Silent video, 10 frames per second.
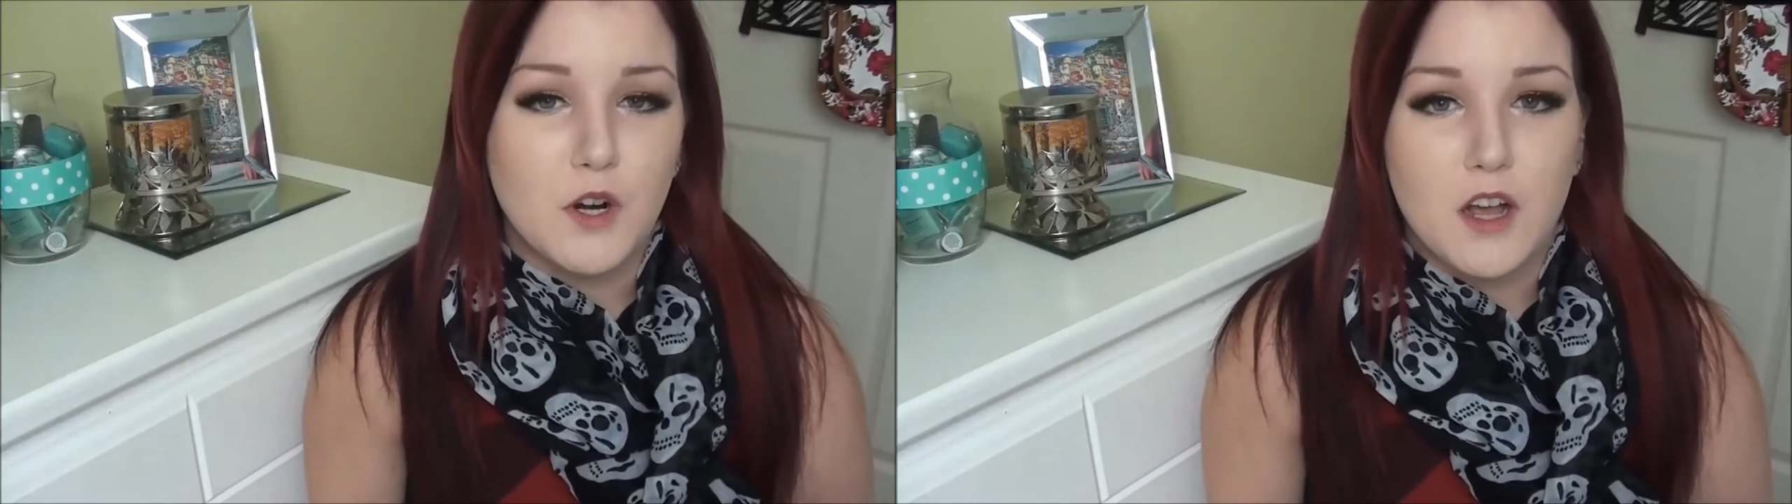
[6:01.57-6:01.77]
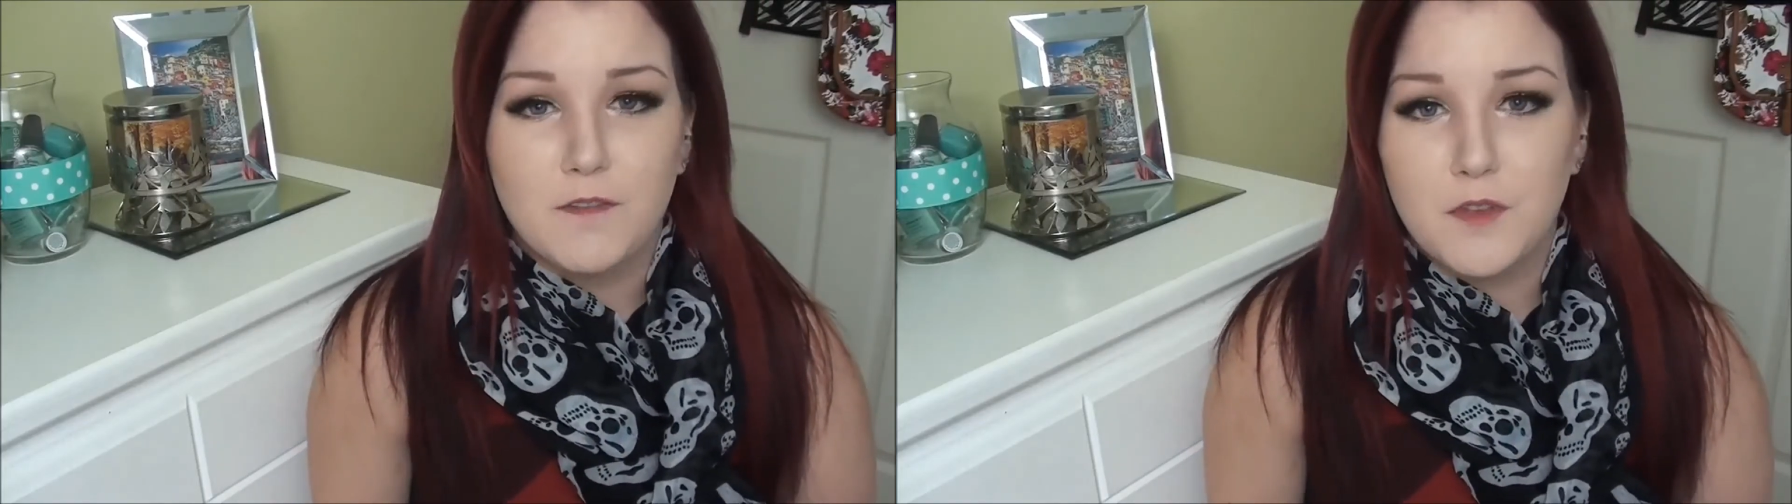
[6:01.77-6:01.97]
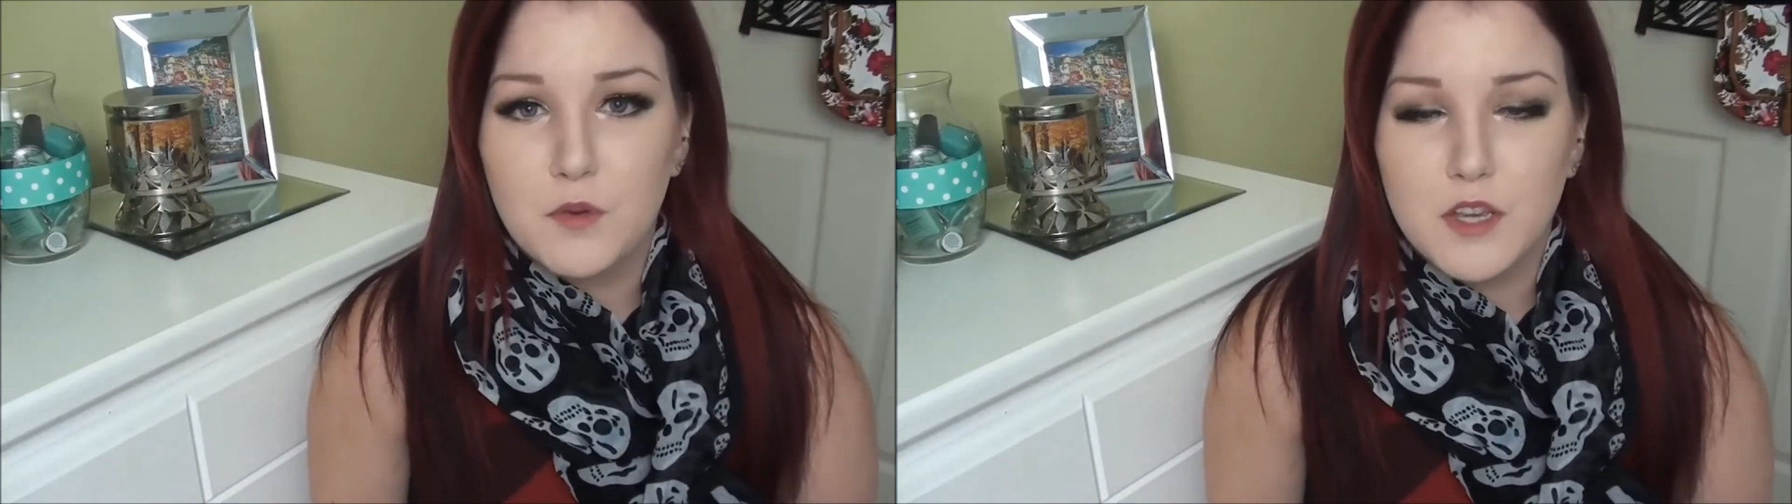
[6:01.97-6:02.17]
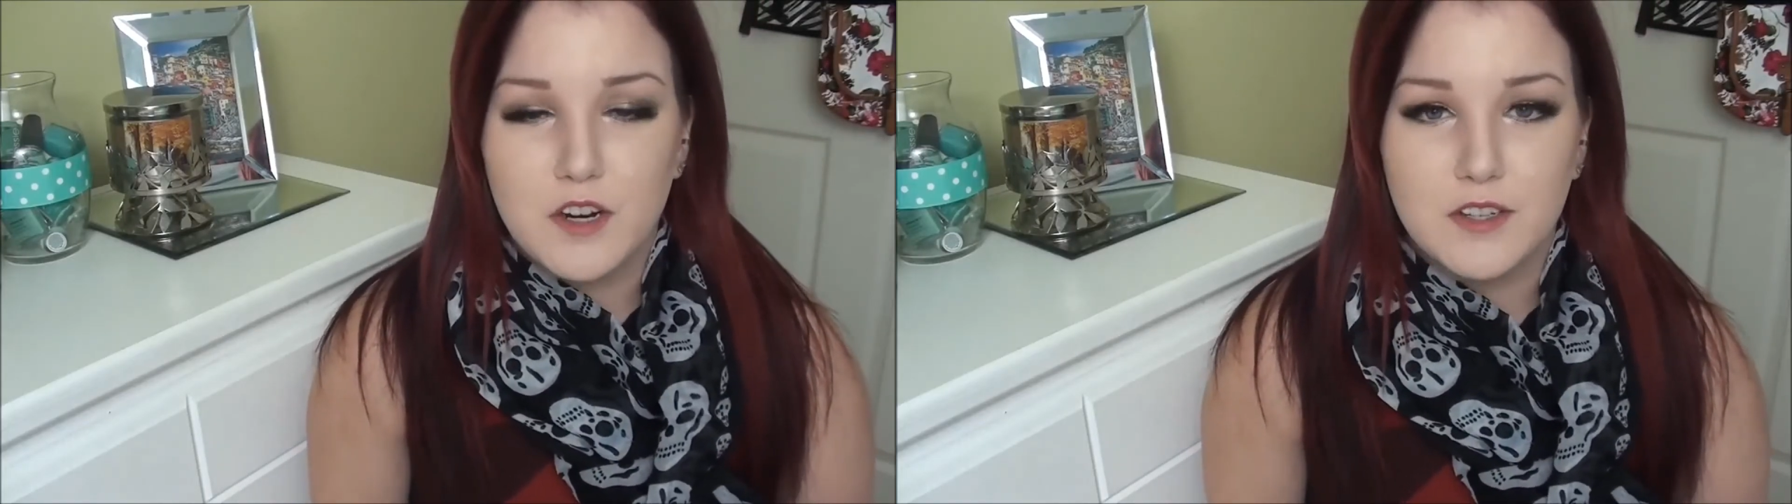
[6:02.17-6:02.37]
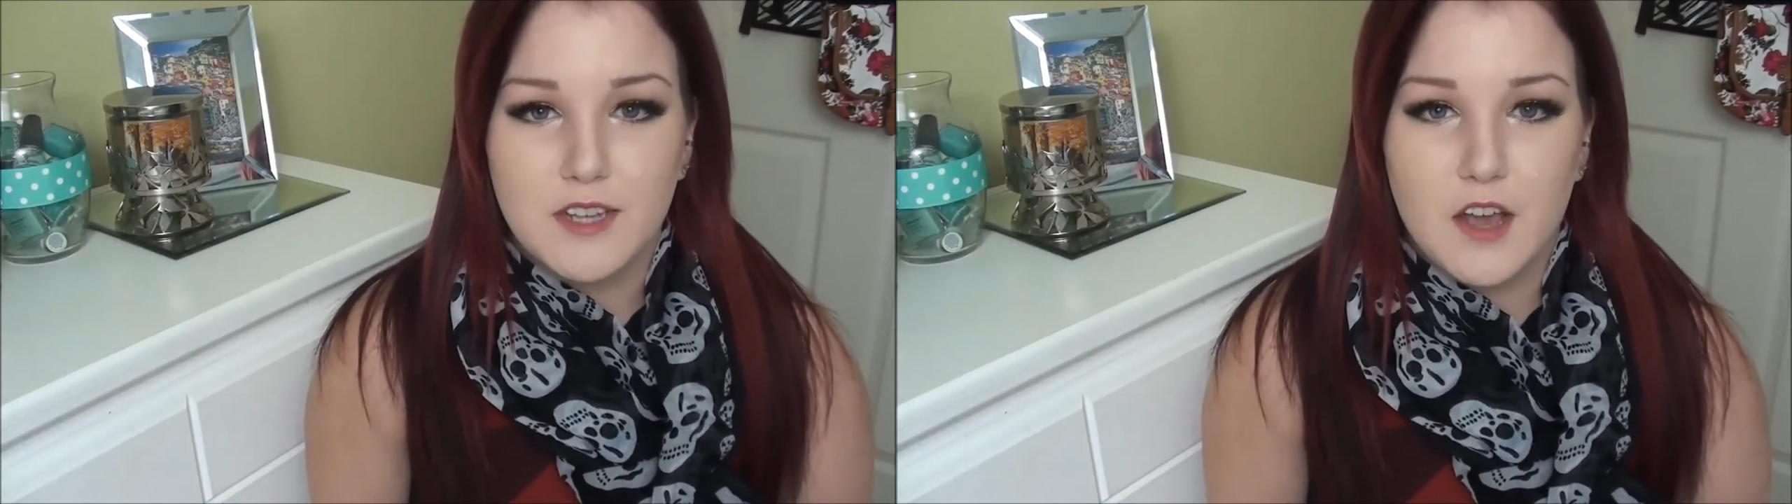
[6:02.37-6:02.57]
a few
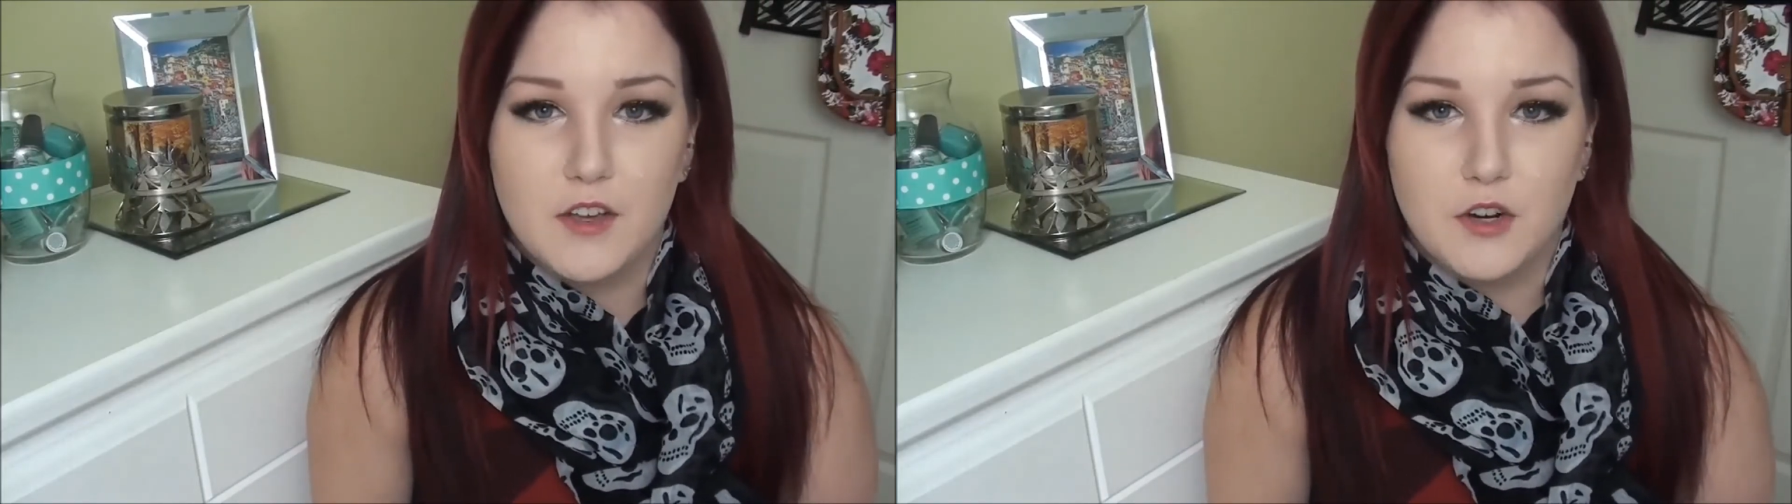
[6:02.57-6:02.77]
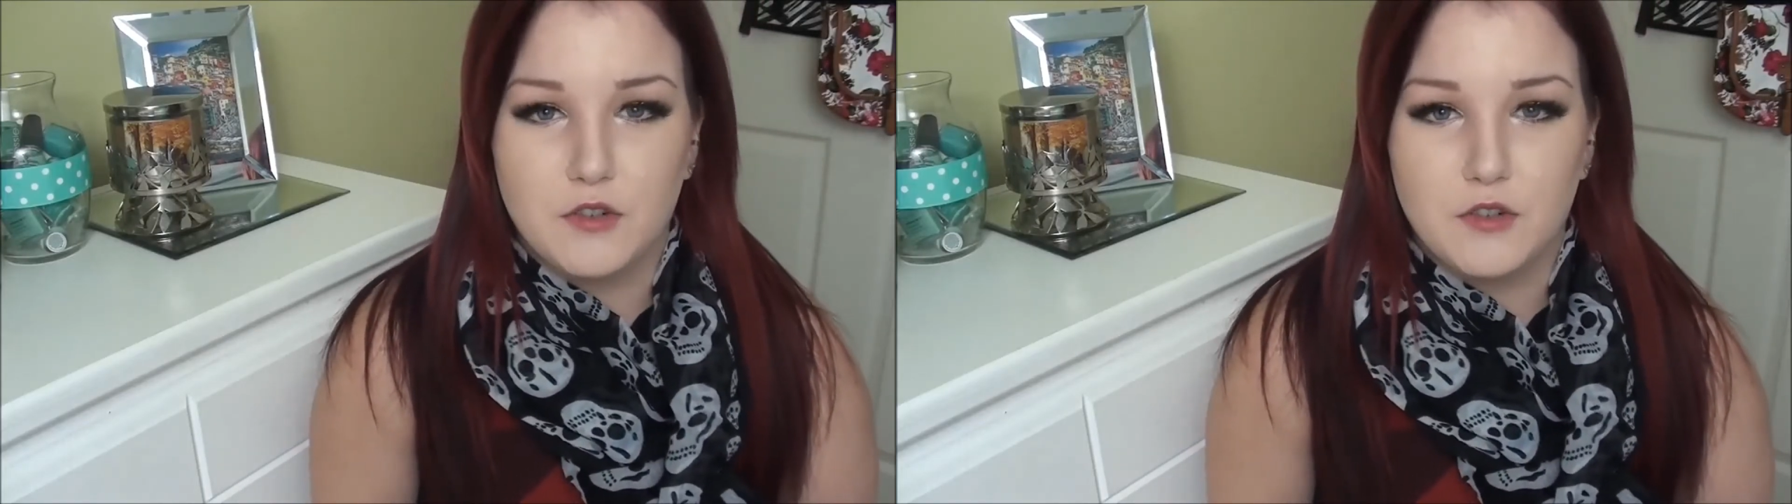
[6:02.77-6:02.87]
years now, you know,